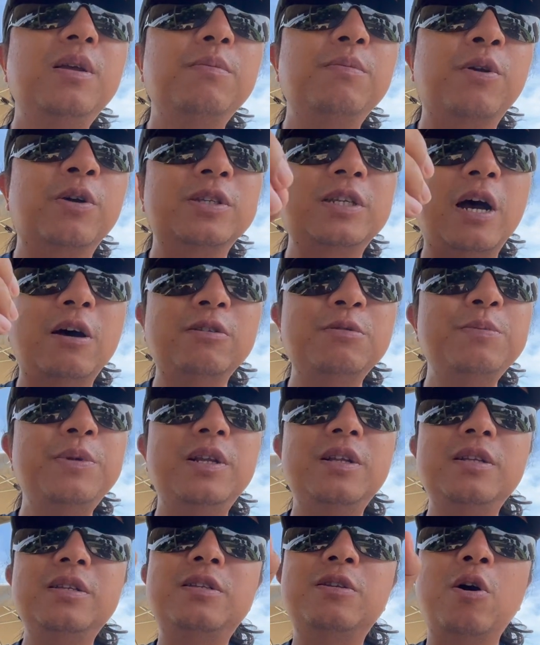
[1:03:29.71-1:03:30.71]
Because
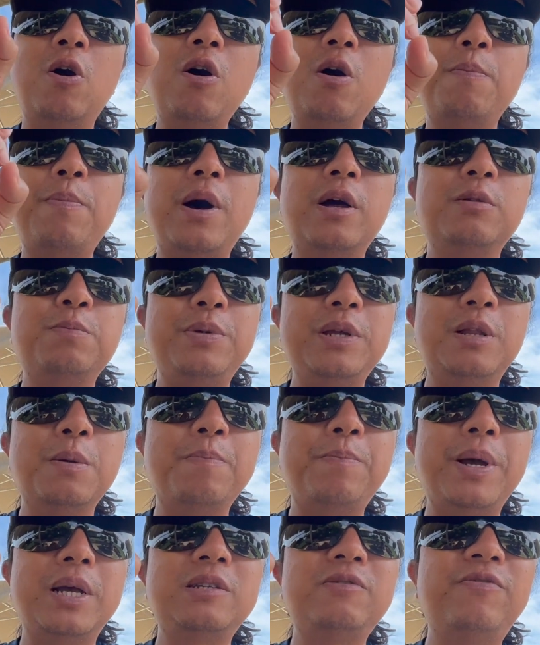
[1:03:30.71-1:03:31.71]
ultimately, it's all about be the
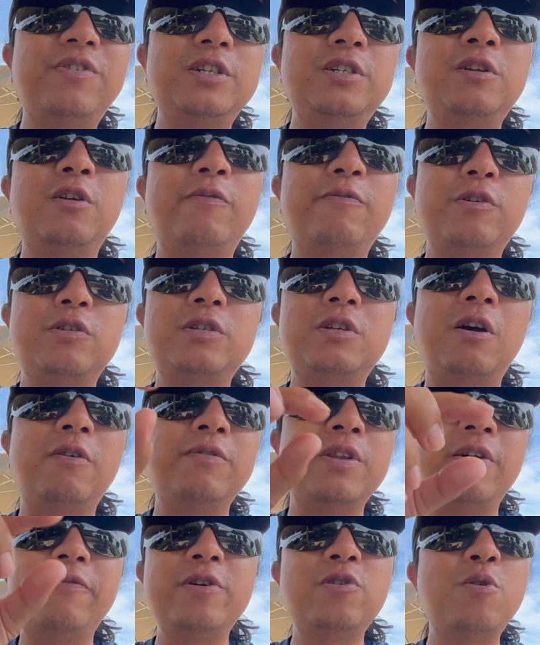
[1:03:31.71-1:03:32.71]
best version of yourself.
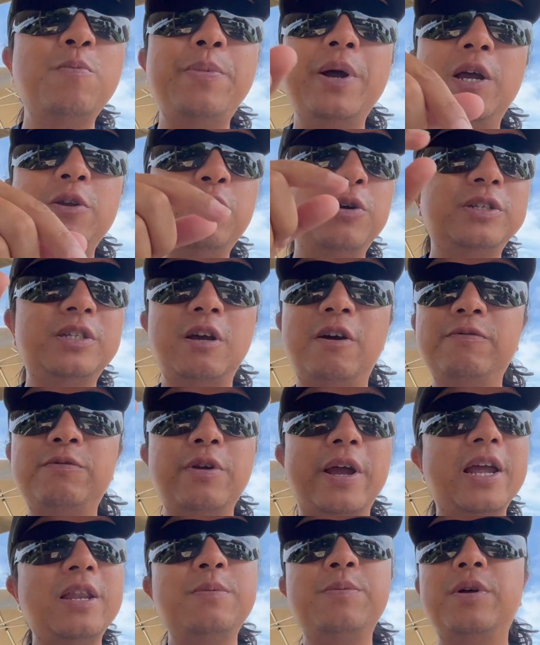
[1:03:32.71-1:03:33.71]
Never compare yourself to
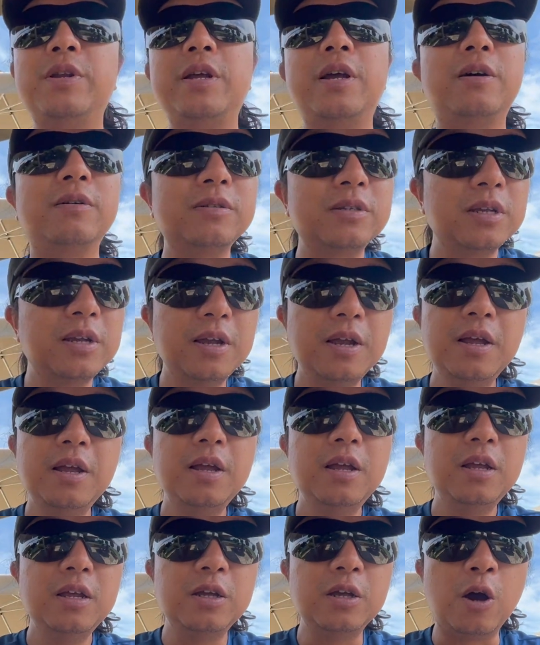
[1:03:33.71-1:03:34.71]
anybody else.
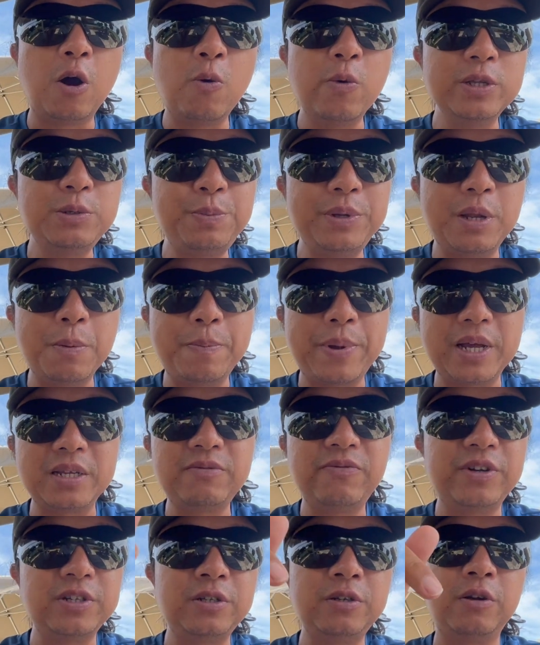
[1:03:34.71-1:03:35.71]
Always be the best
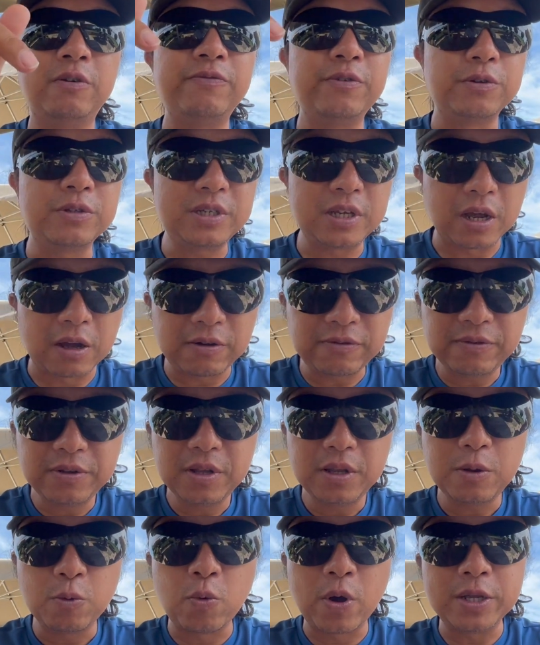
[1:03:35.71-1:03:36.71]
version of yourself.
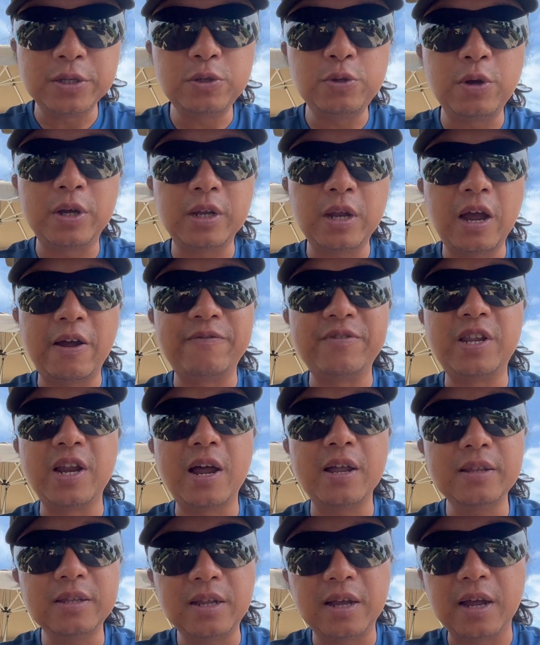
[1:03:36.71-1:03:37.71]
Mm. Once you have
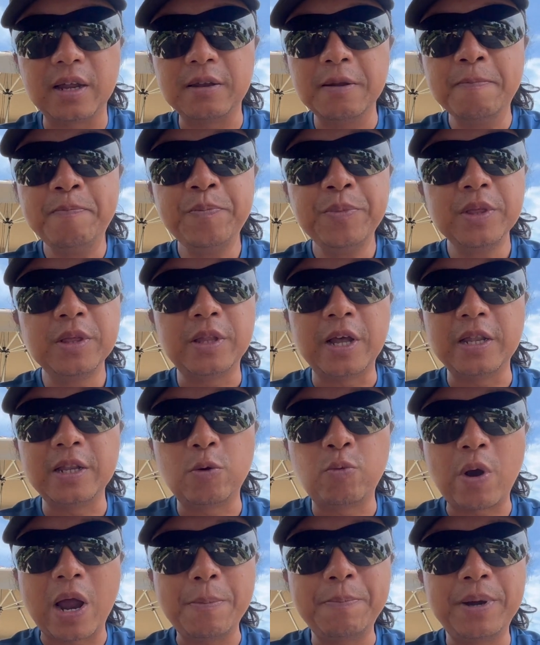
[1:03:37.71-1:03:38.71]
done that, then the
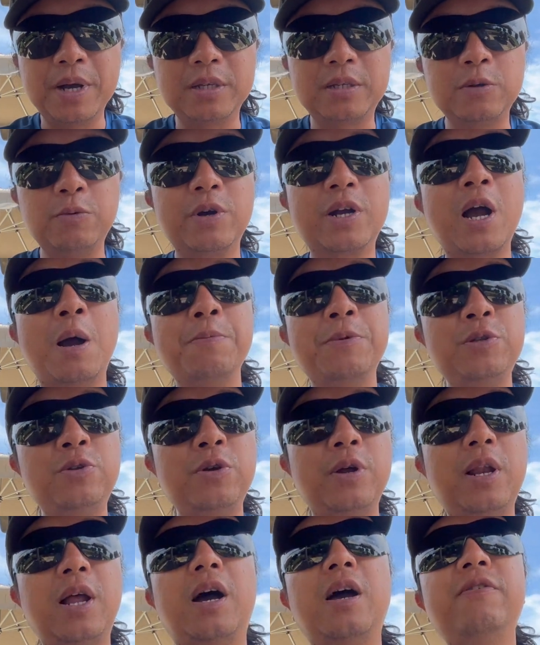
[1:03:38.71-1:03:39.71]
right person will come into
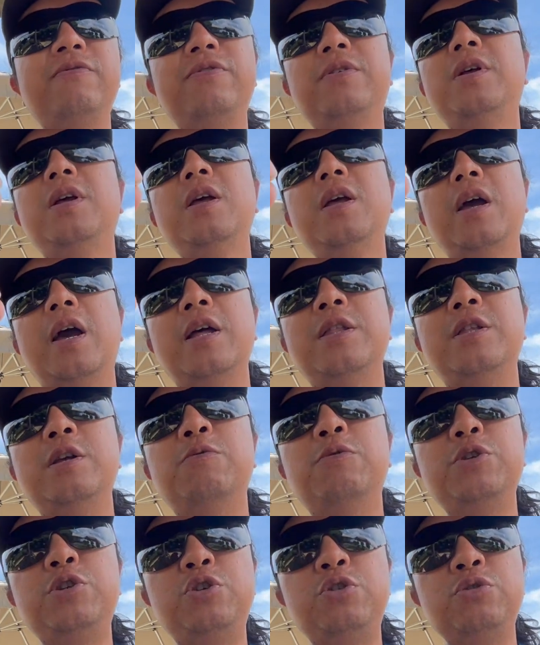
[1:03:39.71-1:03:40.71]
your life and they
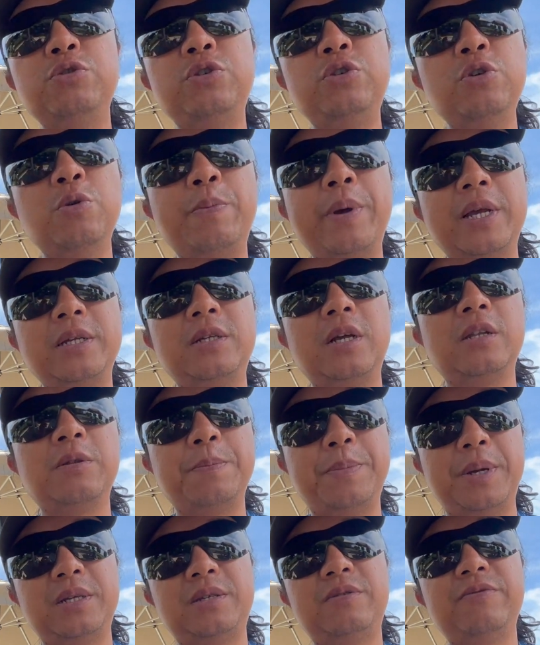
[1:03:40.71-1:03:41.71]
will choose you based on the
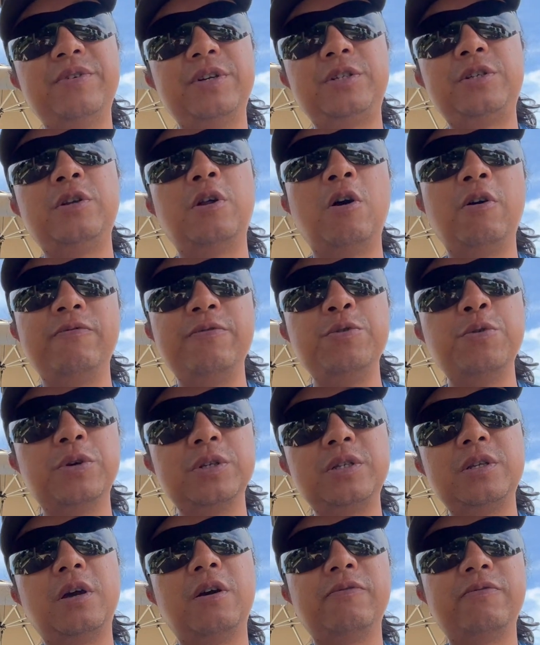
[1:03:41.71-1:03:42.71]
best version of
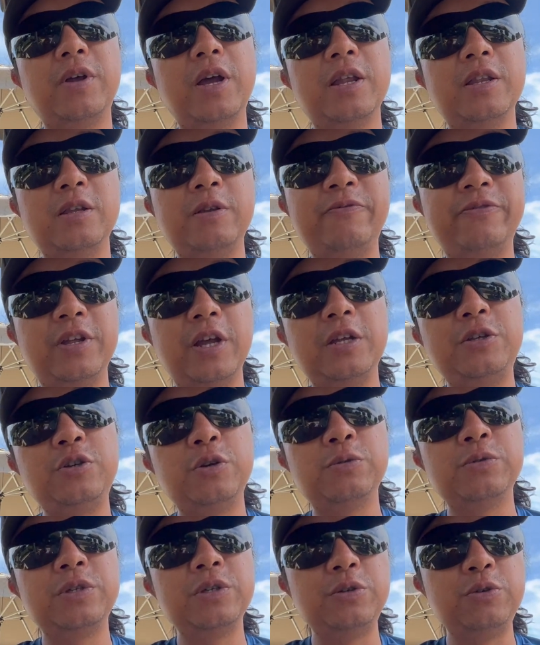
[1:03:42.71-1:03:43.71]
yourself. And if they
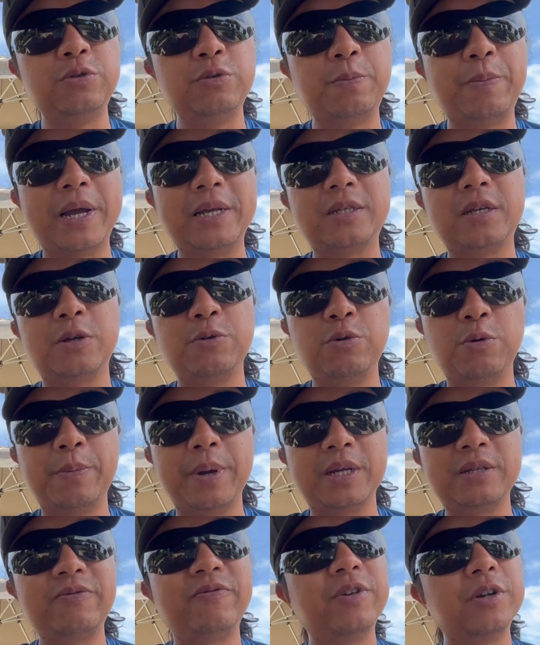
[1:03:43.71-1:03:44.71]
chosen you based on your
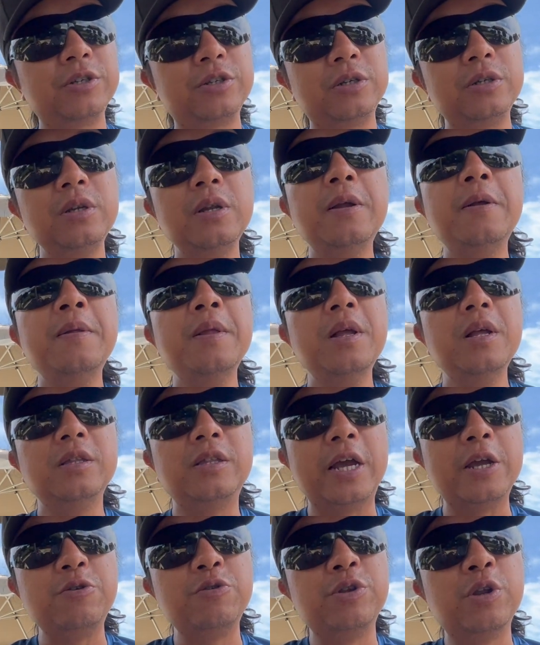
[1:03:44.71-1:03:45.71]
best version,
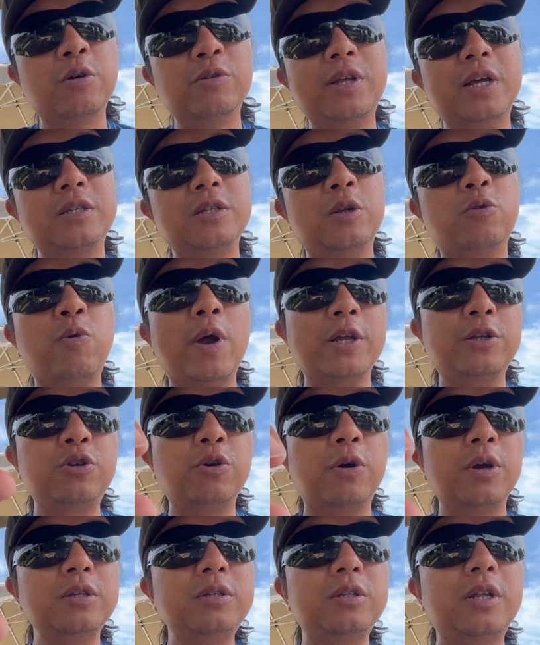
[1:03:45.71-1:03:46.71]
then you know that's the right choice.